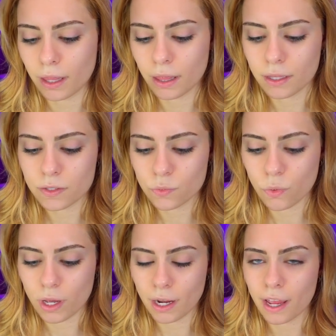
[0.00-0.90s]
This
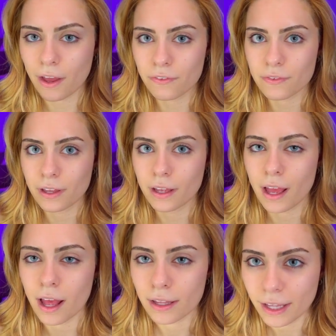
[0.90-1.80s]
one, I have
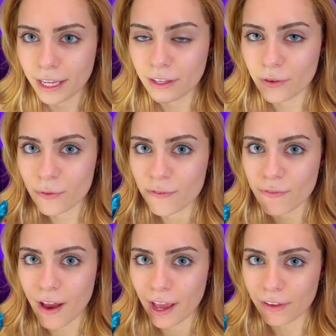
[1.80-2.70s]
like
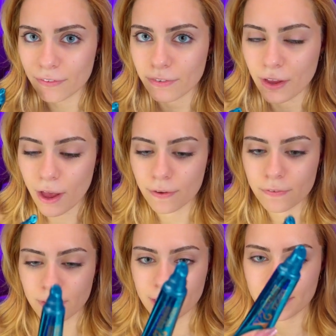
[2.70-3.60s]
5
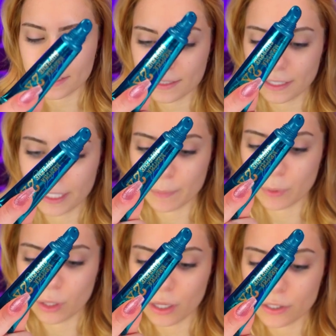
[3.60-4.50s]
of these lip
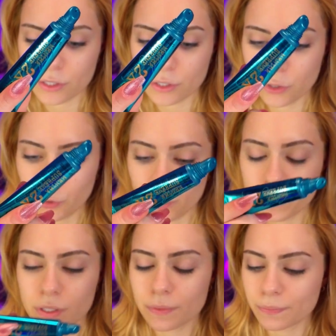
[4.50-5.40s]
gloss
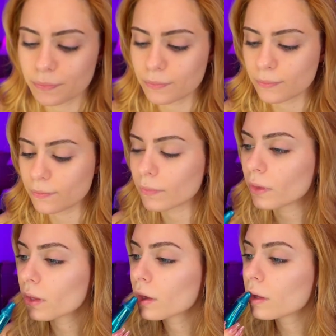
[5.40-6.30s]
tubes.
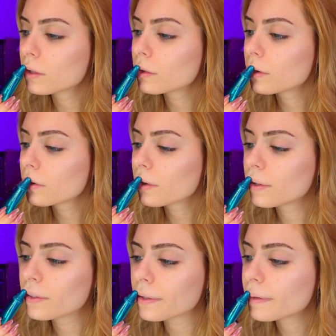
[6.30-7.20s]
A
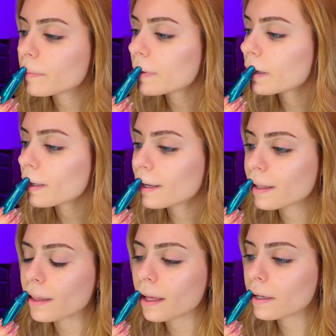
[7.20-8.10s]
little bit like
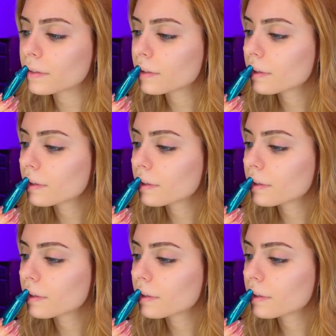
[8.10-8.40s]
that.